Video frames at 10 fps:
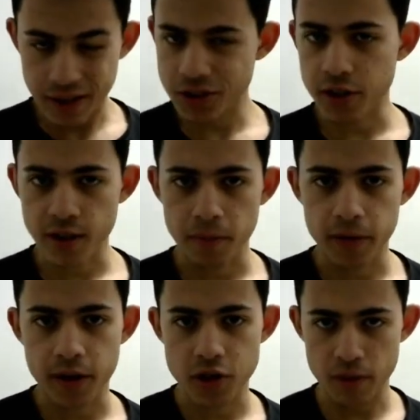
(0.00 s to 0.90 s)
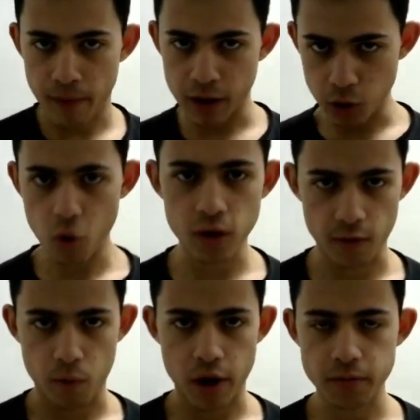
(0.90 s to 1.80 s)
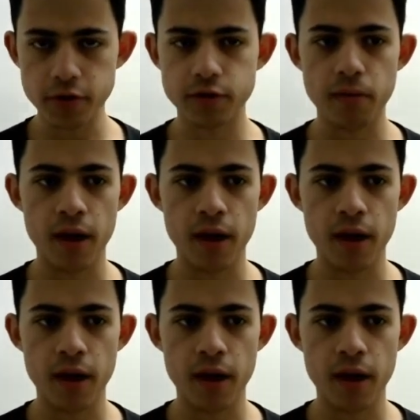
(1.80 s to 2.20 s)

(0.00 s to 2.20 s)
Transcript: Nest.js application, in my local environment,